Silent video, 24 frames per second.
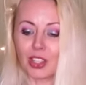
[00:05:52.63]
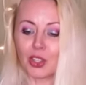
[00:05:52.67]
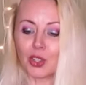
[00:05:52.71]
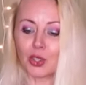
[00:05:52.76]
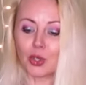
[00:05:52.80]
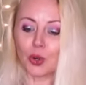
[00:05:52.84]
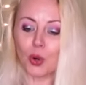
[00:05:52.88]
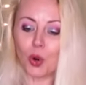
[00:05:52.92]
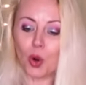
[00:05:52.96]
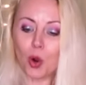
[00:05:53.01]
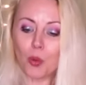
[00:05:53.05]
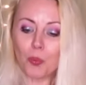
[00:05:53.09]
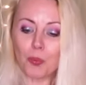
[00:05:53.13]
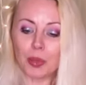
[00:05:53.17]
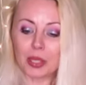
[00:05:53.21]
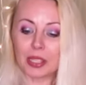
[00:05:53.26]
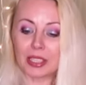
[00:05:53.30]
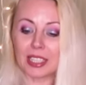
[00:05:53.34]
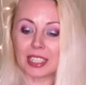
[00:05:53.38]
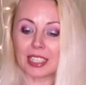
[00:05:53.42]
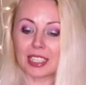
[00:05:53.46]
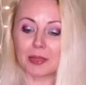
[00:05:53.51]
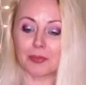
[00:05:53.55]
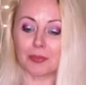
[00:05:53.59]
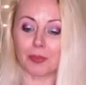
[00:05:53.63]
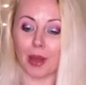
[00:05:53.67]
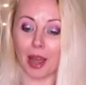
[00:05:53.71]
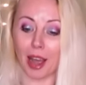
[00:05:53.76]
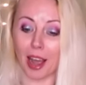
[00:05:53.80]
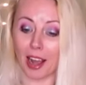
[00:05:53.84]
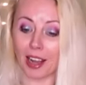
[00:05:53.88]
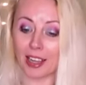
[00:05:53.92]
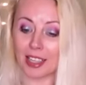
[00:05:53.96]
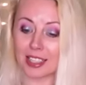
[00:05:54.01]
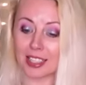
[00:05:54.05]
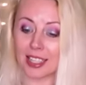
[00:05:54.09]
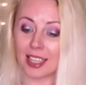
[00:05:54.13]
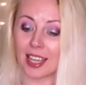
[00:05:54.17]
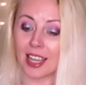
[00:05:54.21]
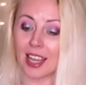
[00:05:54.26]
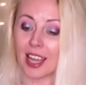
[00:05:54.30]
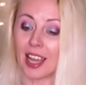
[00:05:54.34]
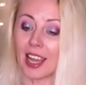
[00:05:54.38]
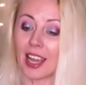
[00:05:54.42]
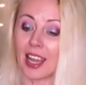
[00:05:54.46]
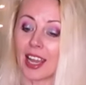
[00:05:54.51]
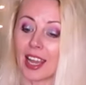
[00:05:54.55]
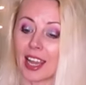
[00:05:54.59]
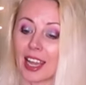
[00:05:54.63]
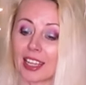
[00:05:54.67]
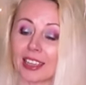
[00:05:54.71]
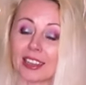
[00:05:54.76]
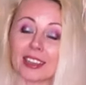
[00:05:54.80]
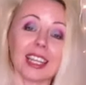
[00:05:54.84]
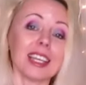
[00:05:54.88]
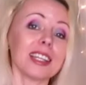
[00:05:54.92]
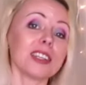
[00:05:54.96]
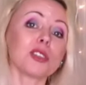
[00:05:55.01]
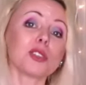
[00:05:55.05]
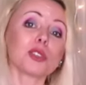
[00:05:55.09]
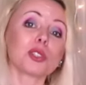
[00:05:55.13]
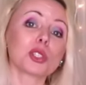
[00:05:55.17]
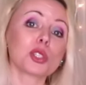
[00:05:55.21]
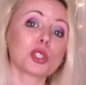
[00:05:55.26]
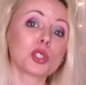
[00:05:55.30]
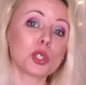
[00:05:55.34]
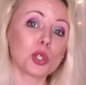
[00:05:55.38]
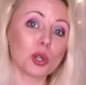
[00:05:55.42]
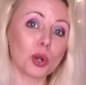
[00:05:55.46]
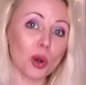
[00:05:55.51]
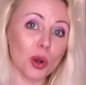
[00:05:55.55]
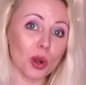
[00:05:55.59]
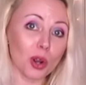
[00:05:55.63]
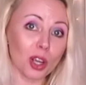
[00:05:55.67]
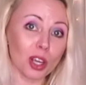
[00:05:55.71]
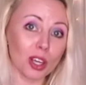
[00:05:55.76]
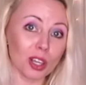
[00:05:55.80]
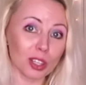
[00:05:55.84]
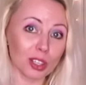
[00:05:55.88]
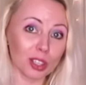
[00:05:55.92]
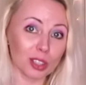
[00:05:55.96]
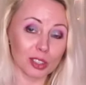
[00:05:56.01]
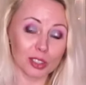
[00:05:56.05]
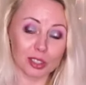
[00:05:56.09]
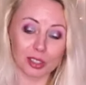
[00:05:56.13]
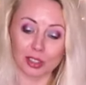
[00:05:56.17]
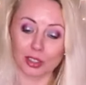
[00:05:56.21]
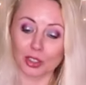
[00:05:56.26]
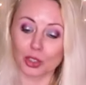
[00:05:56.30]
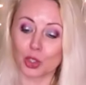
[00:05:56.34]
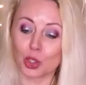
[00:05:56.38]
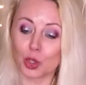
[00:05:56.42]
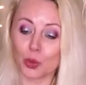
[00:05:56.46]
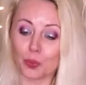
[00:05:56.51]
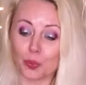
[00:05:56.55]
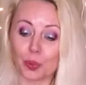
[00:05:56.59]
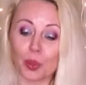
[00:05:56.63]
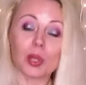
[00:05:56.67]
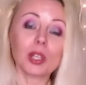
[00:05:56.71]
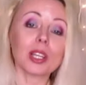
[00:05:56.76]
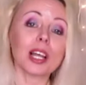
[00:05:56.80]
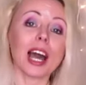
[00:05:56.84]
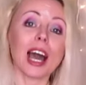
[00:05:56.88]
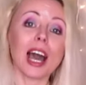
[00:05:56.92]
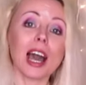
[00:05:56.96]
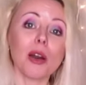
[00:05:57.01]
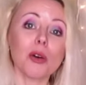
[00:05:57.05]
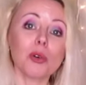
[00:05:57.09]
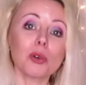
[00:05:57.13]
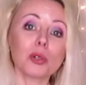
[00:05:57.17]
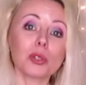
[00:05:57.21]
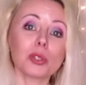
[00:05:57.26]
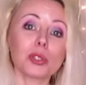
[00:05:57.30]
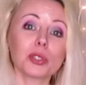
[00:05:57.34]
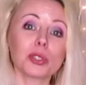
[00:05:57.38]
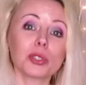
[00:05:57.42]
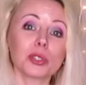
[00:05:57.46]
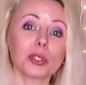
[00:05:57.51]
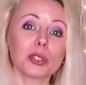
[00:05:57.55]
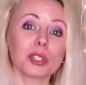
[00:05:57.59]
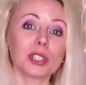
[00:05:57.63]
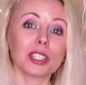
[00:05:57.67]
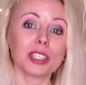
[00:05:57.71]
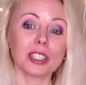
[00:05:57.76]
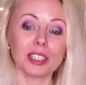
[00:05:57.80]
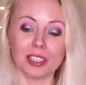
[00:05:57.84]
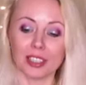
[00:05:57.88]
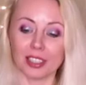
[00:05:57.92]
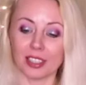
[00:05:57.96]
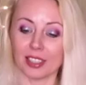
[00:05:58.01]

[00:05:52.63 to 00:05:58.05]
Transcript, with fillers: you open this box and then you struggle to pull out your